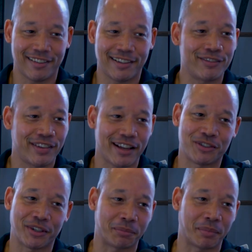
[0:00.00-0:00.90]
I love that
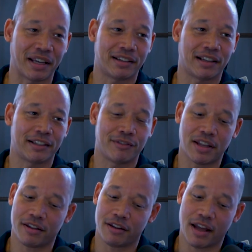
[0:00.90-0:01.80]
trick, man. I love
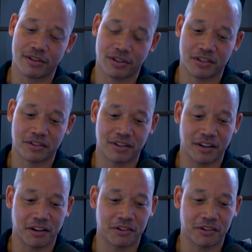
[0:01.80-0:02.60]
that, and that's just